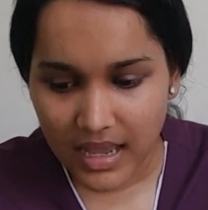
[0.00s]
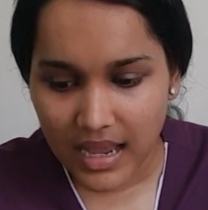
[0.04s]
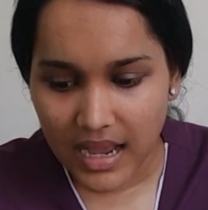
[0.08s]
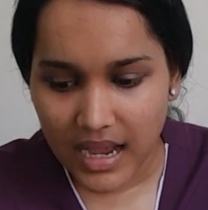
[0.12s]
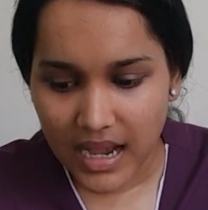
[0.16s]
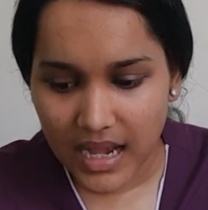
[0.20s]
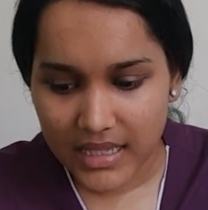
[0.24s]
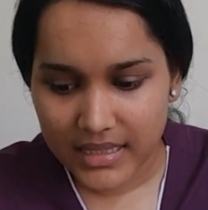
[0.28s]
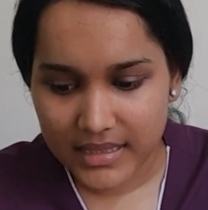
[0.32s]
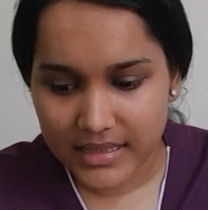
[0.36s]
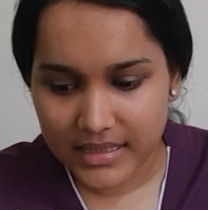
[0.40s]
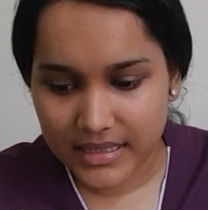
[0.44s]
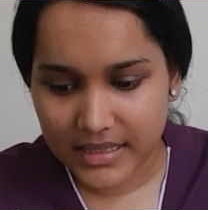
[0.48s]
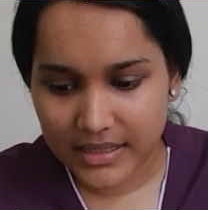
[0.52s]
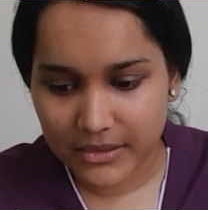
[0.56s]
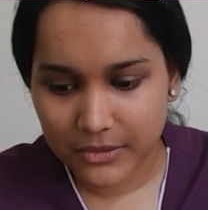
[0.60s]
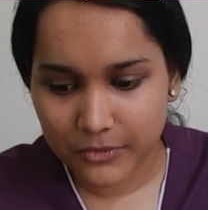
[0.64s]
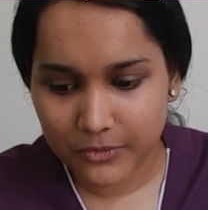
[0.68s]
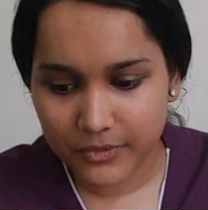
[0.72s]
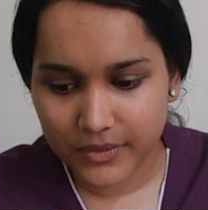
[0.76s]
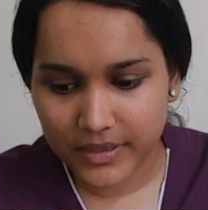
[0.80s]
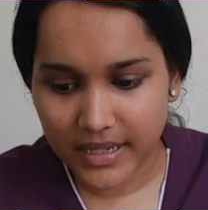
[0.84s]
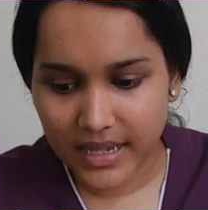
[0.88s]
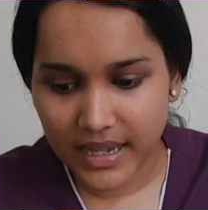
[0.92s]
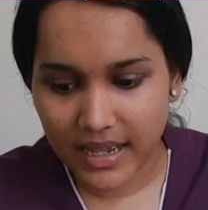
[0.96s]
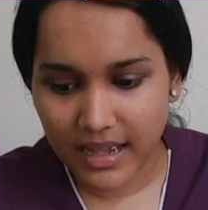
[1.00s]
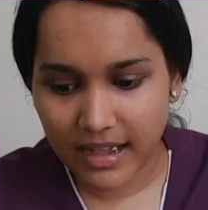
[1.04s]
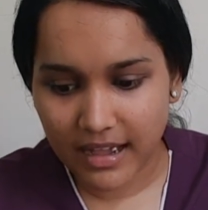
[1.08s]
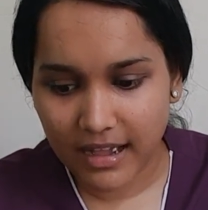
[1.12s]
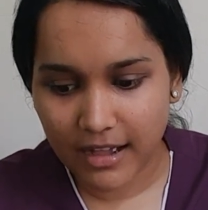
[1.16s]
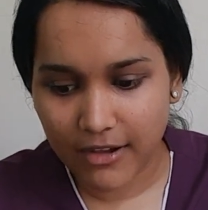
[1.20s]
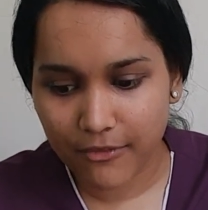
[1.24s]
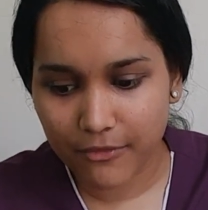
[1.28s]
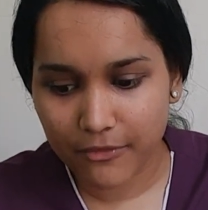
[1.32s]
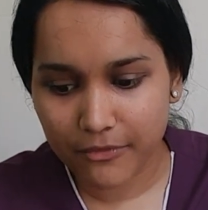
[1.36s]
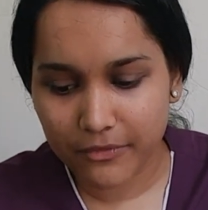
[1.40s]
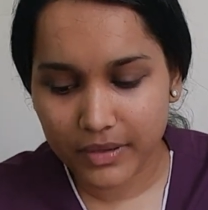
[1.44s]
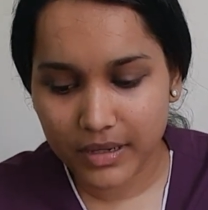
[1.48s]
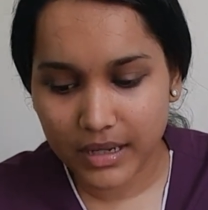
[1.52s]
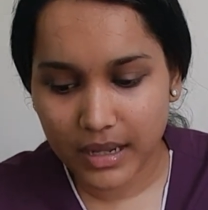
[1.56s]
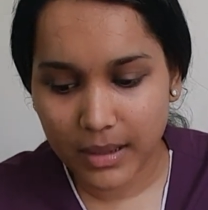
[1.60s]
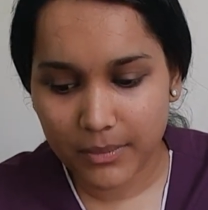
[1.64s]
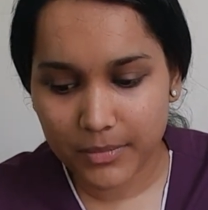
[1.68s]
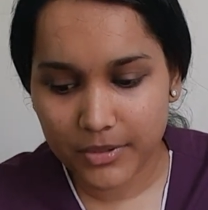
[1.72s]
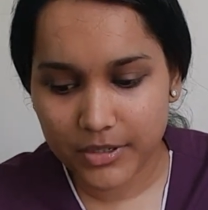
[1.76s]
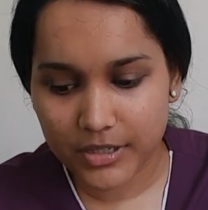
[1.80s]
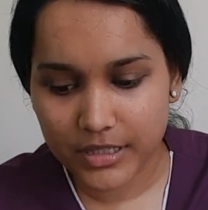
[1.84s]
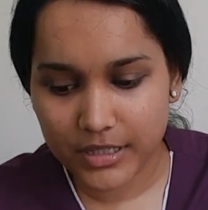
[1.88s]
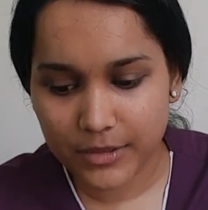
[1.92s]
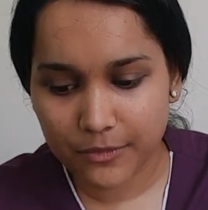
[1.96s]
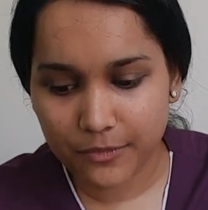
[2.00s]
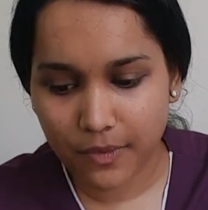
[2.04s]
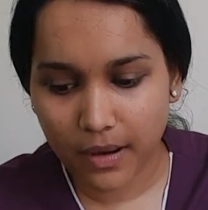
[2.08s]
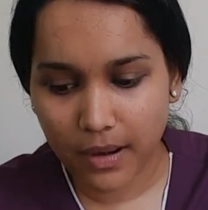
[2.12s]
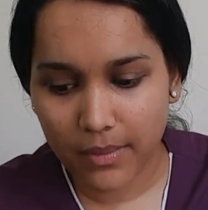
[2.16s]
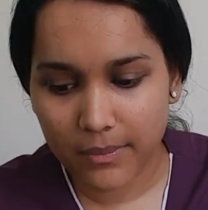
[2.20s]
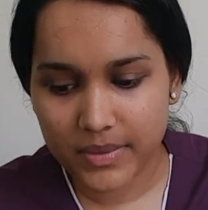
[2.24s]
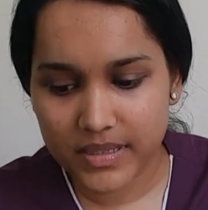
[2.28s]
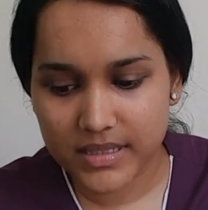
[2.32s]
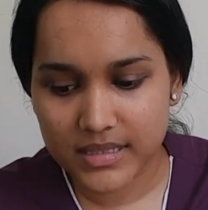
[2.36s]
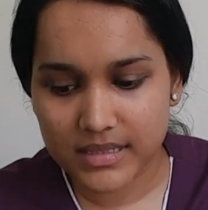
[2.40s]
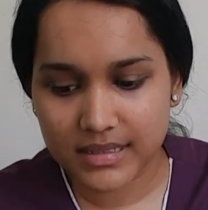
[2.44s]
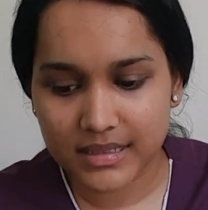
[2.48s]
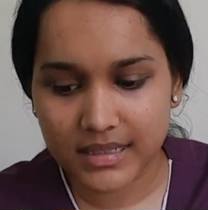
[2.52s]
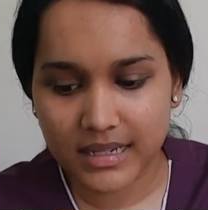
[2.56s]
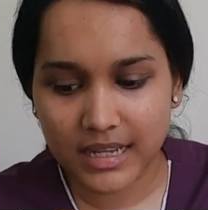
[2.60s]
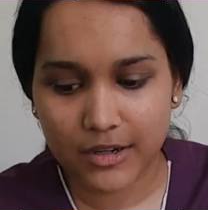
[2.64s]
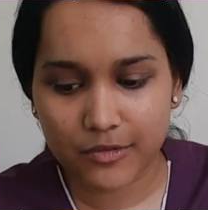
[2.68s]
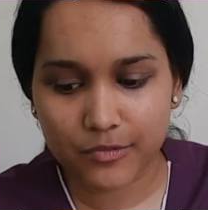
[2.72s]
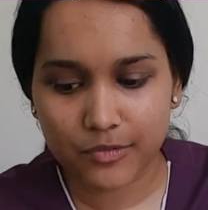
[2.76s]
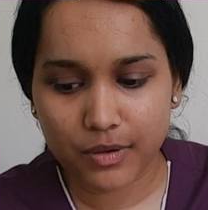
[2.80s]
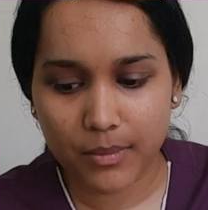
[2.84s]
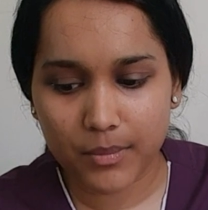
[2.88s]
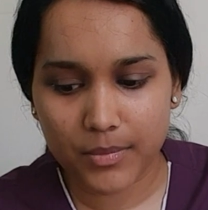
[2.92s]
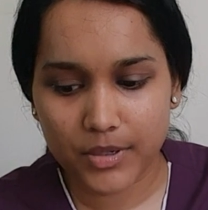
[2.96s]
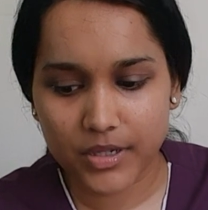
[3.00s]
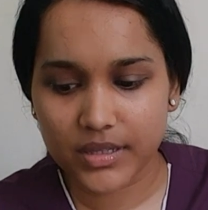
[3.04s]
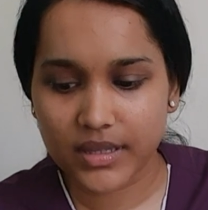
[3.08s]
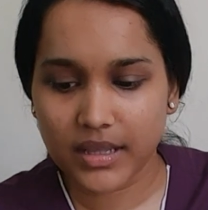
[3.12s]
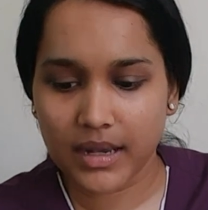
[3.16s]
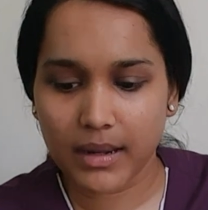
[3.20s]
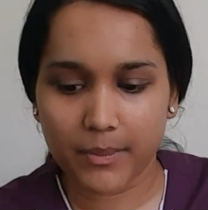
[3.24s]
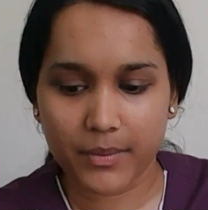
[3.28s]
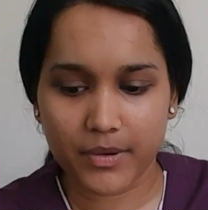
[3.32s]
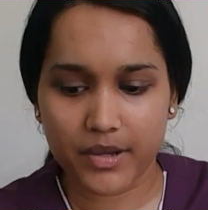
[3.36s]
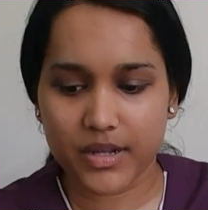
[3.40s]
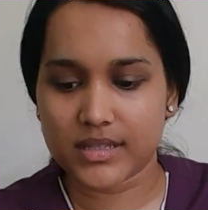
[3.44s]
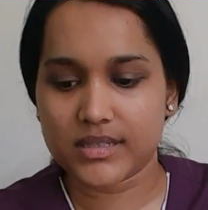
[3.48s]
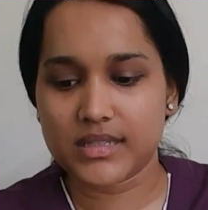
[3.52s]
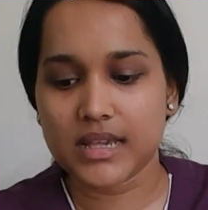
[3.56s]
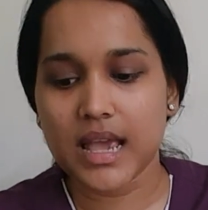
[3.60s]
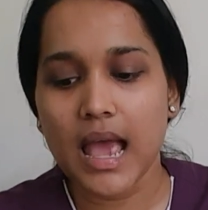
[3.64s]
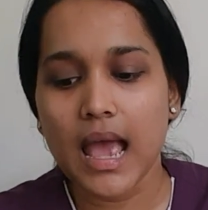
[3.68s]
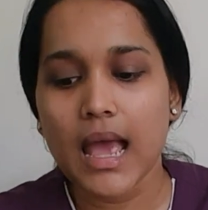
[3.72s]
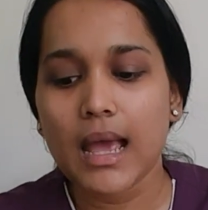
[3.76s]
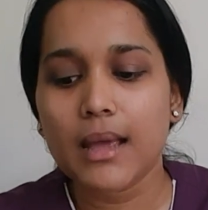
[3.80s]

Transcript: and then we have community pharmacy and pharmacotherapeutics.